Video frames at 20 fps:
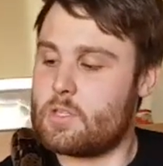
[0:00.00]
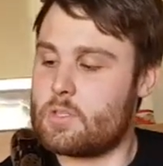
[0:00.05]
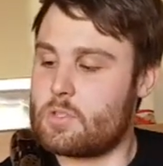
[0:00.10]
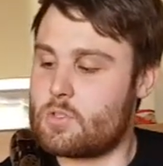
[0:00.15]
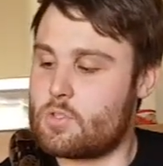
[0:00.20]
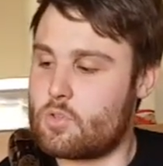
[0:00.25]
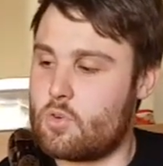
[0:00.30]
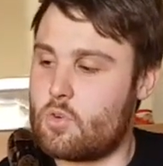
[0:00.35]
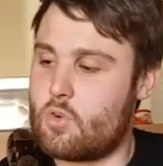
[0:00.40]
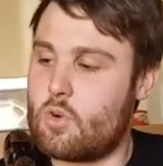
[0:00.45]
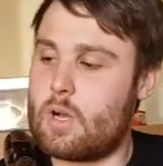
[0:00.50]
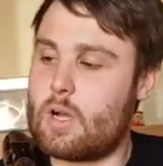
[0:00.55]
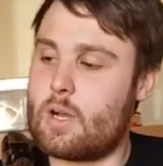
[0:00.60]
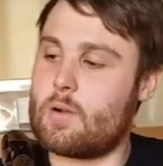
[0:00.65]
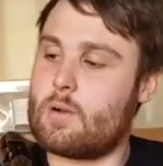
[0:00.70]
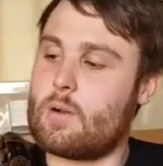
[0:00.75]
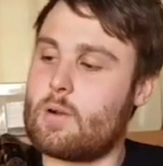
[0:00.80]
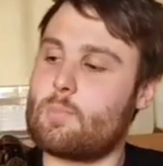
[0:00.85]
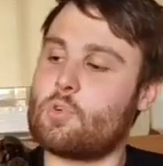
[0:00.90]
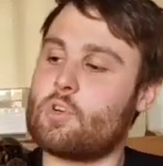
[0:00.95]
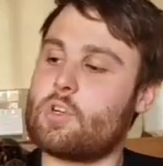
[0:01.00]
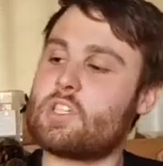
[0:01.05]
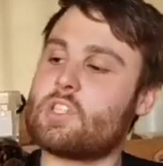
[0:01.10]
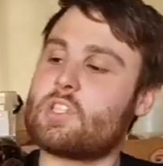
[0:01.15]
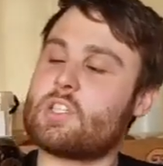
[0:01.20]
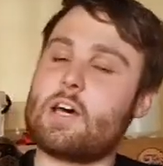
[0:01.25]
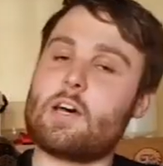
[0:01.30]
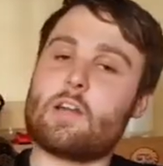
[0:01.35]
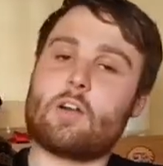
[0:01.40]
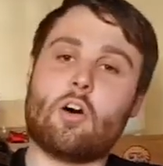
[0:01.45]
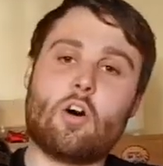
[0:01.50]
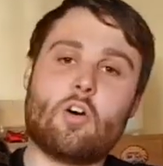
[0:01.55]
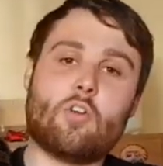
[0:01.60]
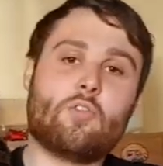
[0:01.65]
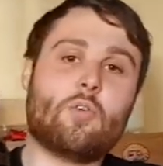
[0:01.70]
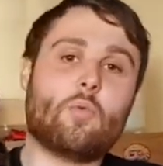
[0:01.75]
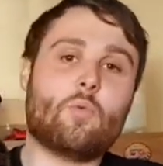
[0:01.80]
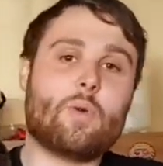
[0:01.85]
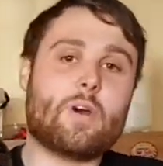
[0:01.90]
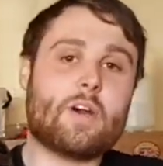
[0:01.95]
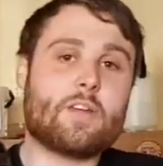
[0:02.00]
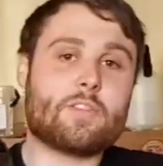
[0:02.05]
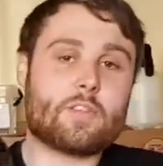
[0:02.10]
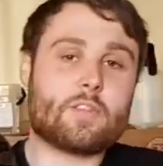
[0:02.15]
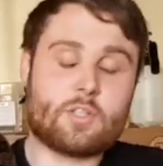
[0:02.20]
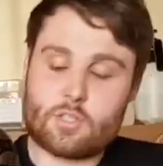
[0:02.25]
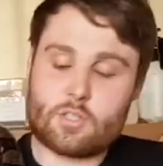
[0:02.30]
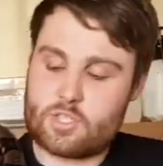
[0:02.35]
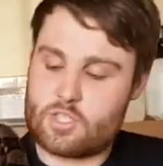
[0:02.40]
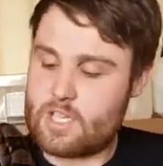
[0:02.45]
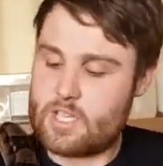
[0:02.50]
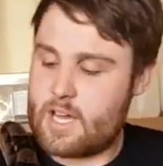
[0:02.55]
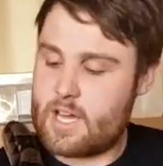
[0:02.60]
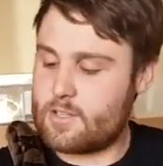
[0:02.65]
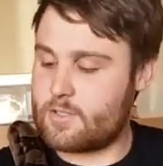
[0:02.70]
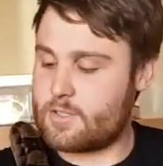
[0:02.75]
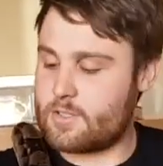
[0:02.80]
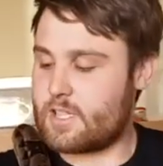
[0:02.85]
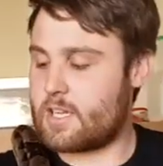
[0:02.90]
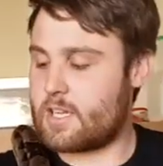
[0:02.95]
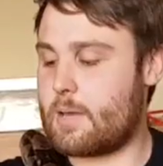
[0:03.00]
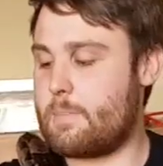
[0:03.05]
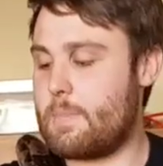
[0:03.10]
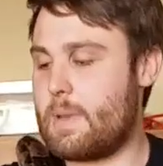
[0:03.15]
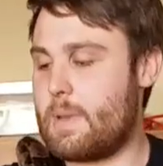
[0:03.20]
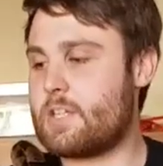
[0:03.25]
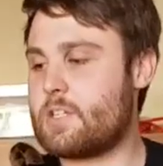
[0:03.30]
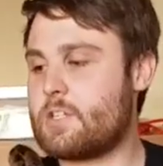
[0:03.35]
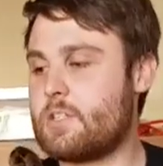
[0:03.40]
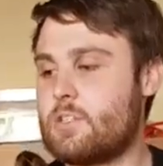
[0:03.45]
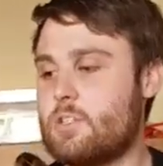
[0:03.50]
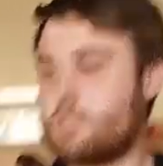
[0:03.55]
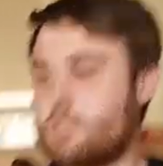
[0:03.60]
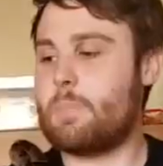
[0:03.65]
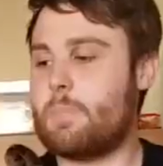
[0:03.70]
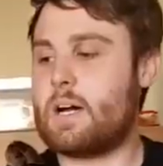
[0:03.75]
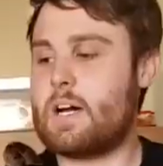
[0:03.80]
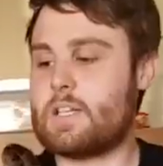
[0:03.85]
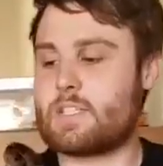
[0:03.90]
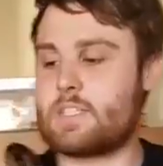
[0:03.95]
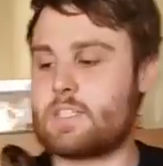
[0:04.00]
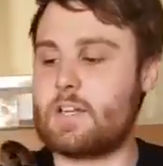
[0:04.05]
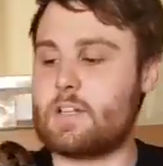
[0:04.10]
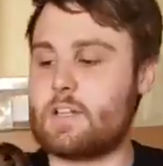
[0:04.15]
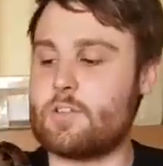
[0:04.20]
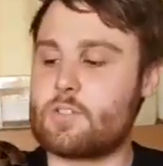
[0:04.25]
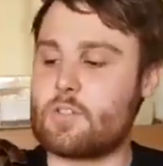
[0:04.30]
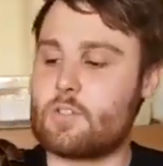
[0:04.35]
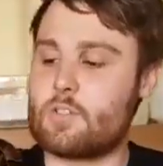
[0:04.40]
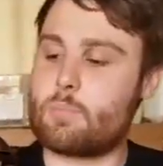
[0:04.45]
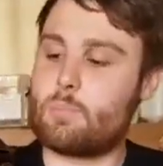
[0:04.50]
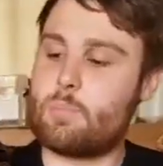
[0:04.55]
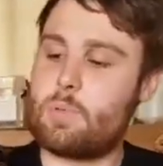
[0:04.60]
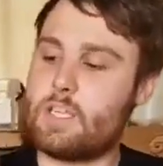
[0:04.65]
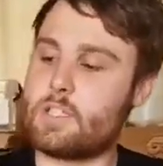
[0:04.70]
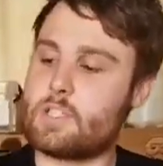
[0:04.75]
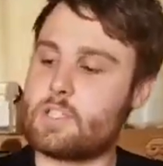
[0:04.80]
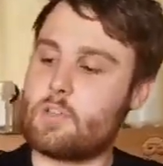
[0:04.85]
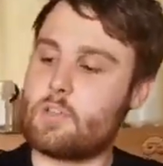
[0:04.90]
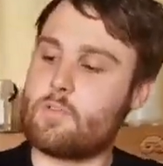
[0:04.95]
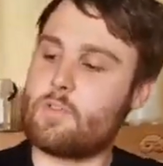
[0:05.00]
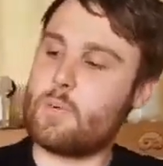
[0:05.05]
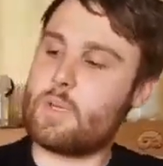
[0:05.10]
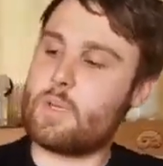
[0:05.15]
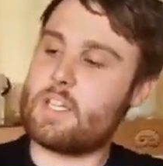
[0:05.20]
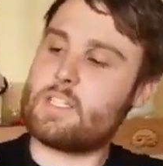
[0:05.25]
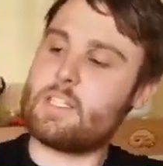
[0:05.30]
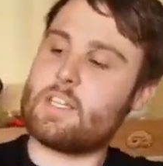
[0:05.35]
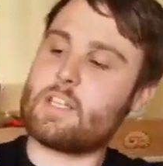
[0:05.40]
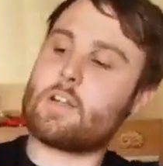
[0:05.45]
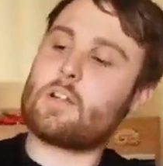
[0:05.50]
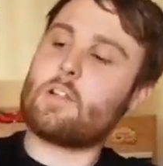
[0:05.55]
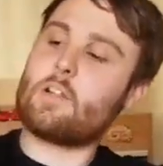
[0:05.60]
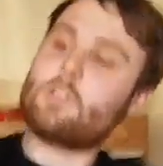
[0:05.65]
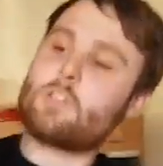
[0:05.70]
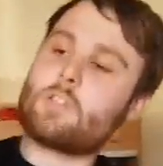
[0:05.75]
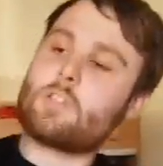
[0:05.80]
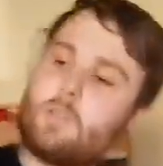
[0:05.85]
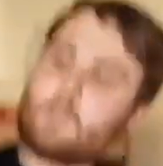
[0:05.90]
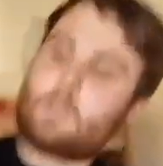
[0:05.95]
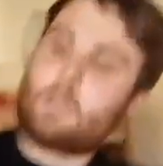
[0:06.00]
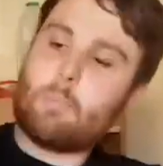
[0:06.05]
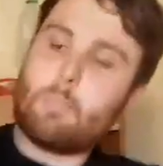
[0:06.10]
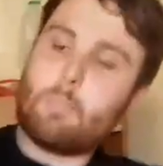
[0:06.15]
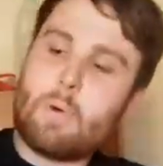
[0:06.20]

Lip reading: So I'm going to start off with your saddles, I mentioned, your bat saddles or your peaks. So if you want to take a closer look at